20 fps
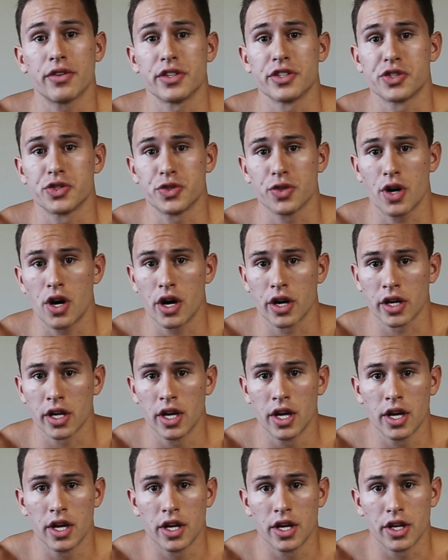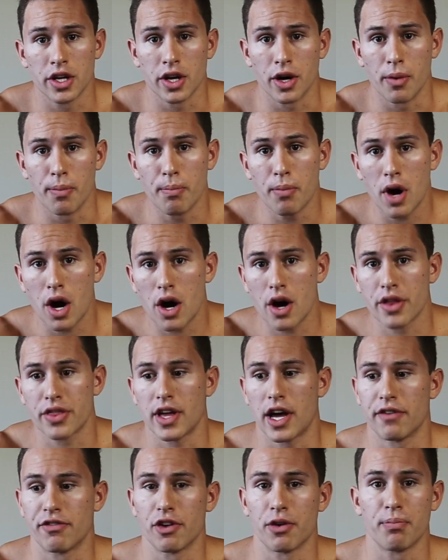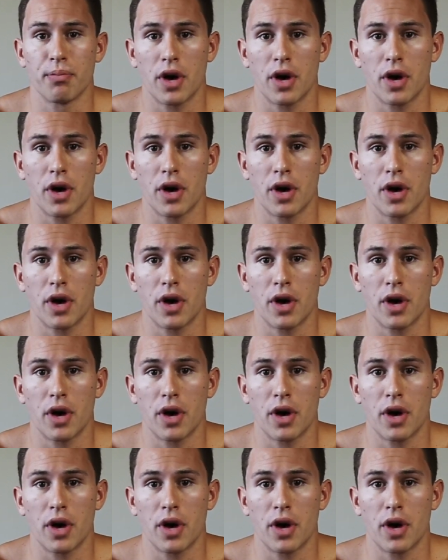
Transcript: on this drug, month after